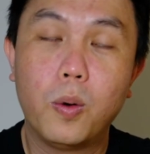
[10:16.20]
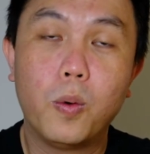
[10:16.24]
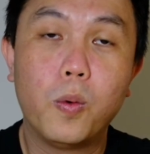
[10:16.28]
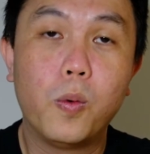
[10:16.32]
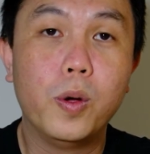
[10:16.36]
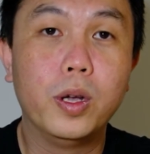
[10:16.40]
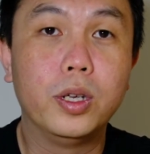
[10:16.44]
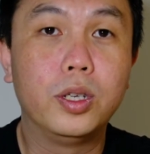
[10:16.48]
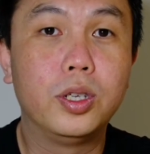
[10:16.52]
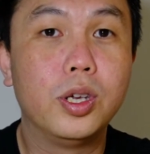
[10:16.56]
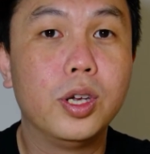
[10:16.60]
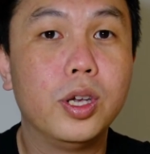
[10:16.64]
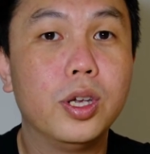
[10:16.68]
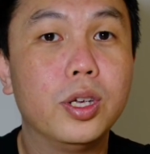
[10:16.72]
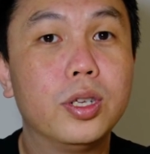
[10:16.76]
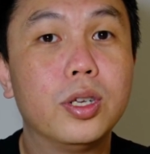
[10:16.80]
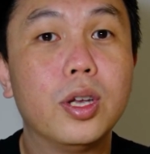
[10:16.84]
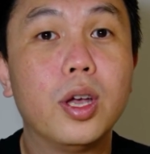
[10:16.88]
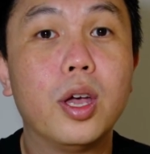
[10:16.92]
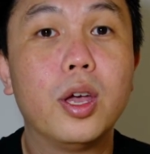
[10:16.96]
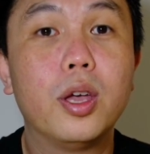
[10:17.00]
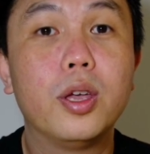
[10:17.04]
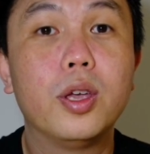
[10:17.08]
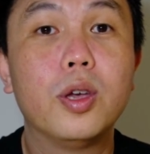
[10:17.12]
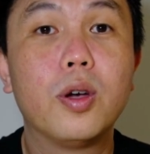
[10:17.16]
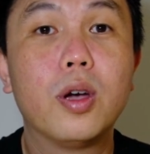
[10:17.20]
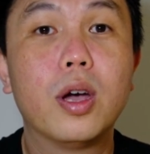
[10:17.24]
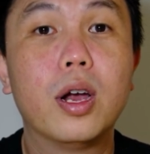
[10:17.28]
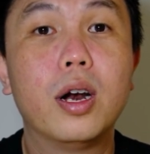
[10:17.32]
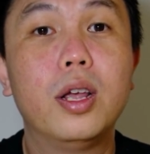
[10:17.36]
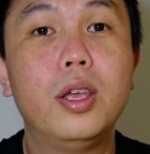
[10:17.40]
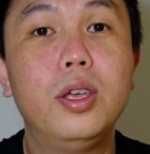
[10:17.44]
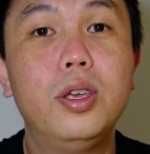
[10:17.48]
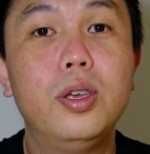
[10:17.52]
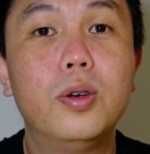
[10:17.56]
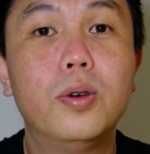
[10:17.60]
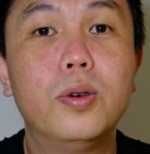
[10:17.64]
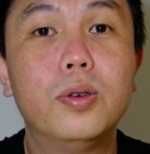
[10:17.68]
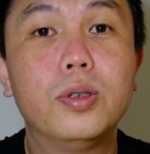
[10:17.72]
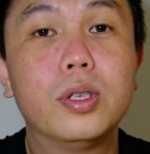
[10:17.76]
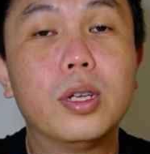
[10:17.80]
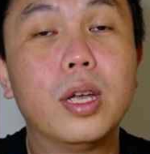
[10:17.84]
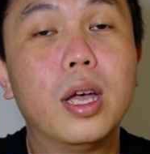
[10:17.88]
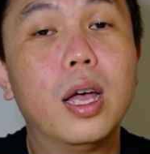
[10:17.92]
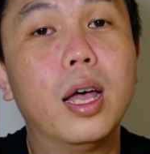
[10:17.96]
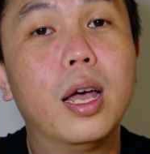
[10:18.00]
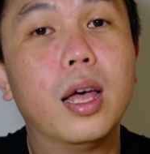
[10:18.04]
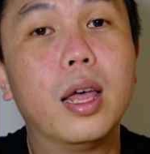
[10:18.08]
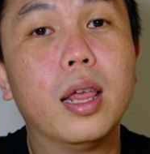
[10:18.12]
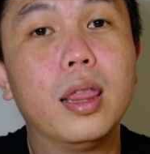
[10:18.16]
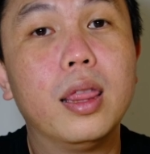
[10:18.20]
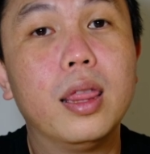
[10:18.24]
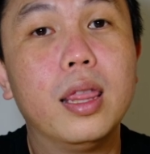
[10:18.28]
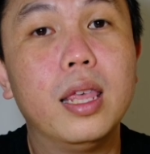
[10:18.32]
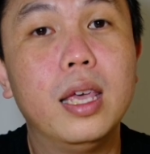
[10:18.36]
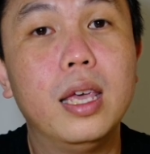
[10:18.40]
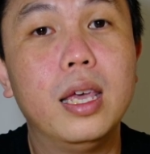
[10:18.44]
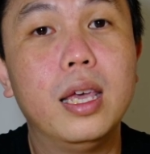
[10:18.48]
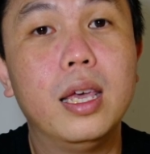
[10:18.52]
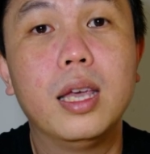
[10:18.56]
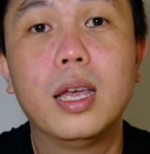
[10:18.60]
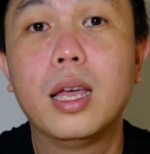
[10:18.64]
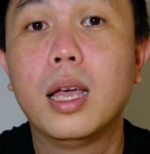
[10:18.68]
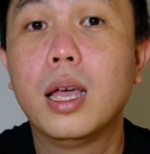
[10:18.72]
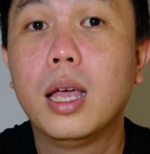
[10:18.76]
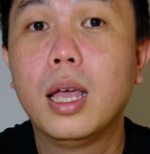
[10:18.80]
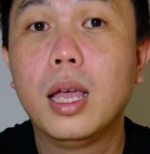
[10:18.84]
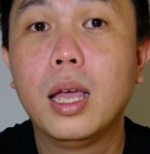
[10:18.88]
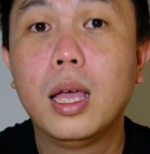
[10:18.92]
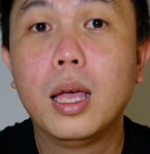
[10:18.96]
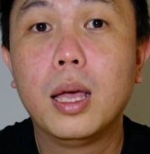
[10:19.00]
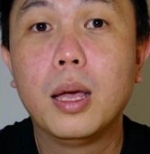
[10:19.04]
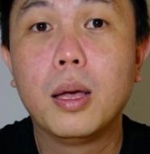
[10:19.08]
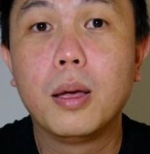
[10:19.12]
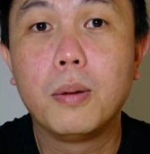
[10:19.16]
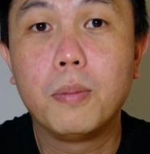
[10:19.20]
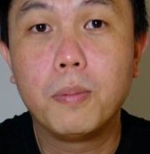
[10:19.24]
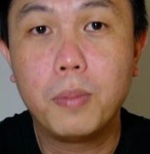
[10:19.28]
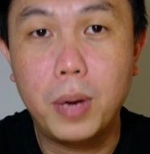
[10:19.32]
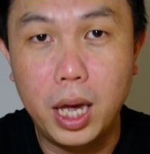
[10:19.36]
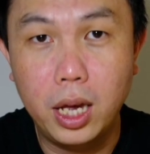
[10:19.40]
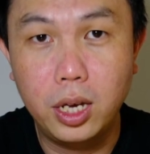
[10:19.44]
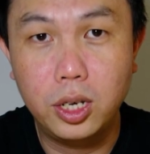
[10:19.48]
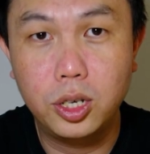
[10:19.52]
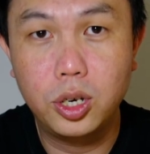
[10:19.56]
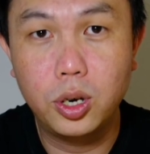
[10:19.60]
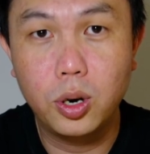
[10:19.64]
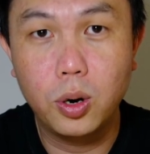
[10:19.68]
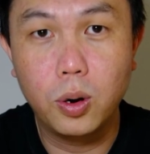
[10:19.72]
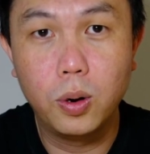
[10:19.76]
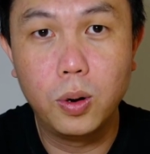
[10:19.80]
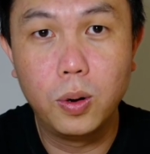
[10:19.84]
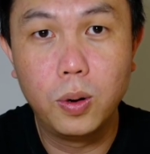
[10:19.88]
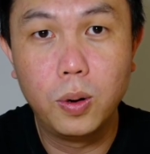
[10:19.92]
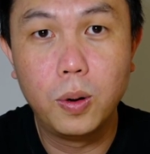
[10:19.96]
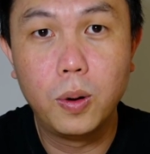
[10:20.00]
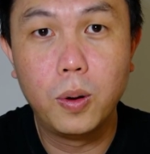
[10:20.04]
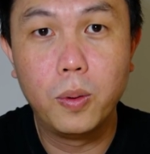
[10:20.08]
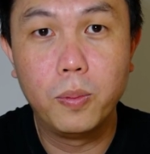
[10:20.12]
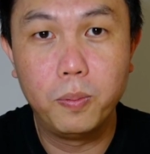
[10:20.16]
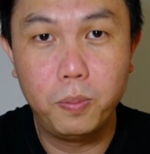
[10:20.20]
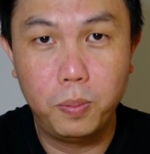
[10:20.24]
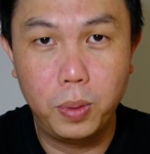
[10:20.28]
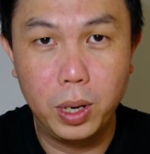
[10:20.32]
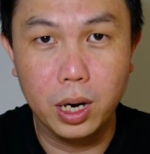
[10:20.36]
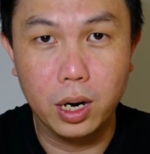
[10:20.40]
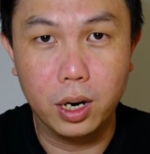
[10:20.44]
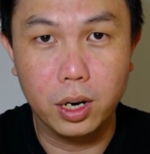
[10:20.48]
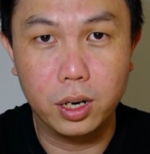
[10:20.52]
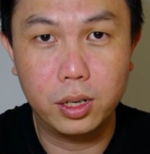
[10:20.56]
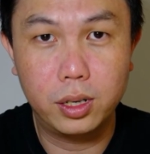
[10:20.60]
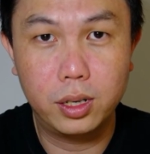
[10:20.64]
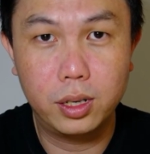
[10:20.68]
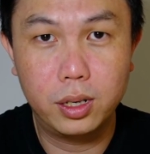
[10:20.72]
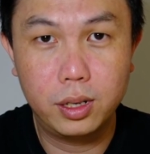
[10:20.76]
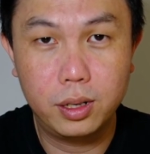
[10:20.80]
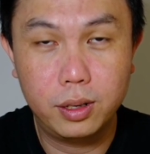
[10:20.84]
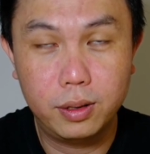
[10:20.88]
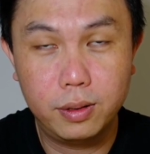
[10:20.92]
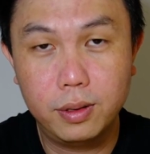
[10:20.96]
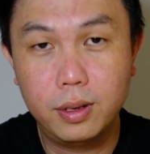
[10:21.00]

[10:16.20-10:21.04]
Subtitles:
which is you're gonna use the Peychaud bitters.